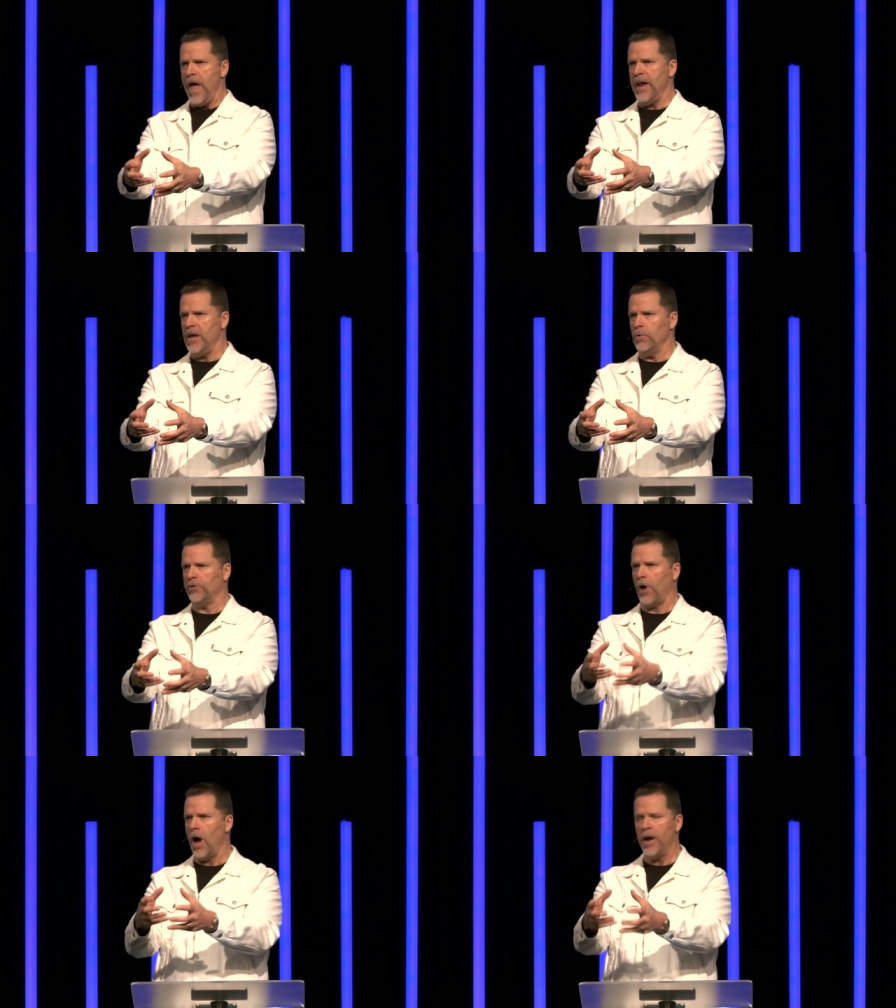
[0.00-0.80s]
and he
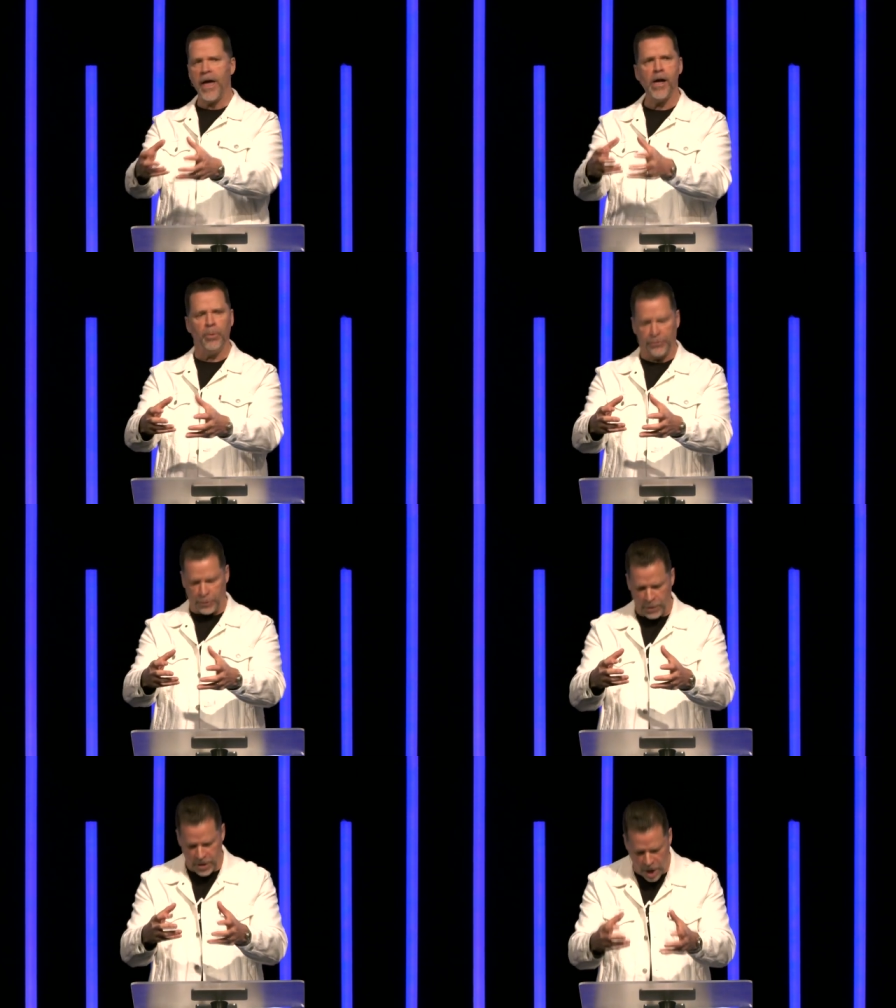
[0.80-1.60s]
was unable
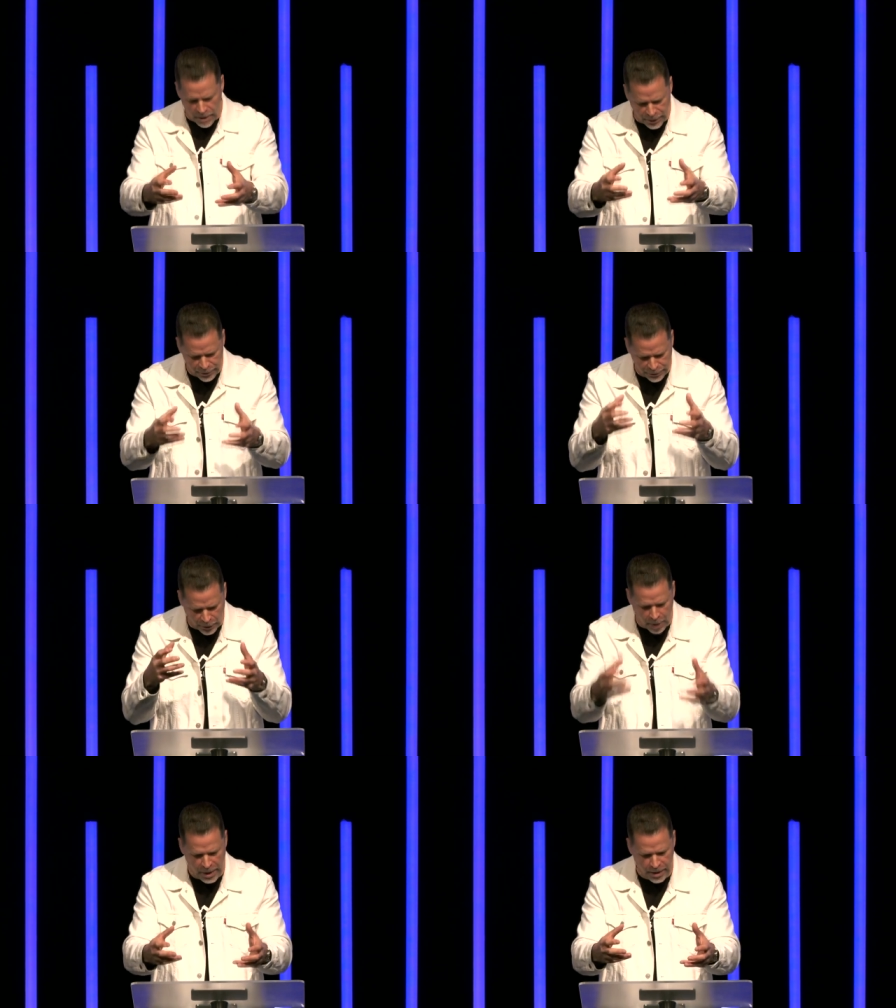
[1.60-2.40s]
to recover
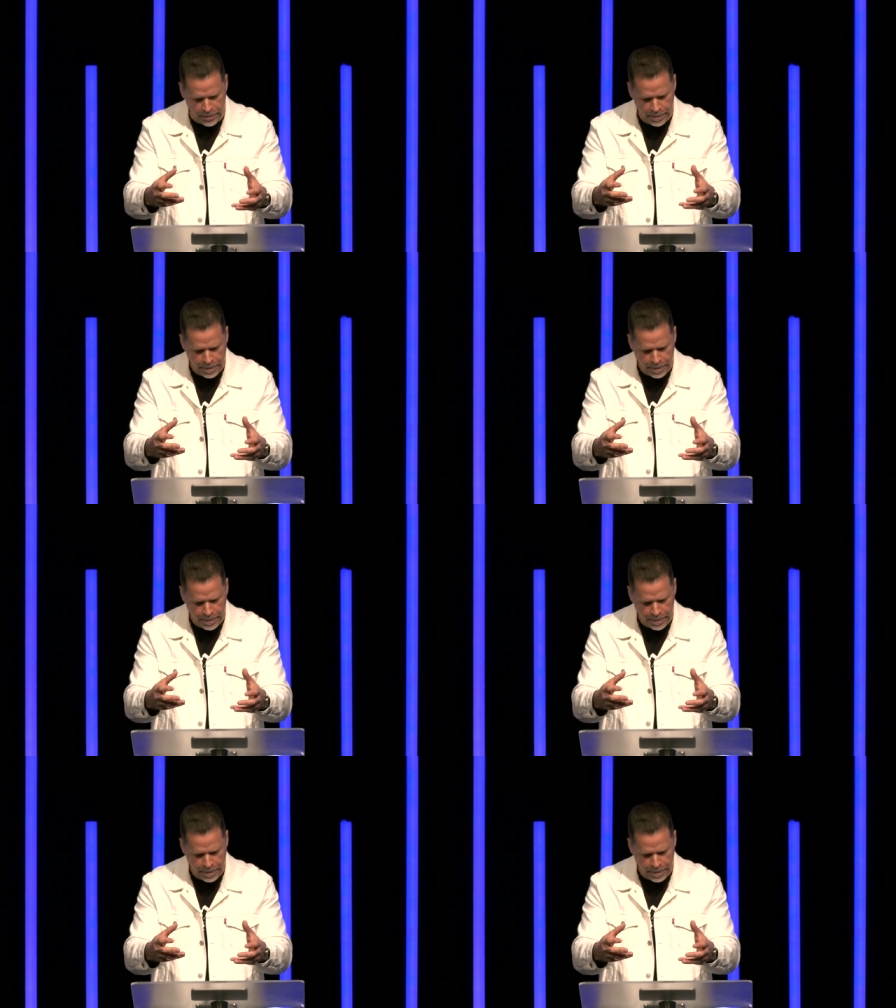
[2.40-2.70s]
from it.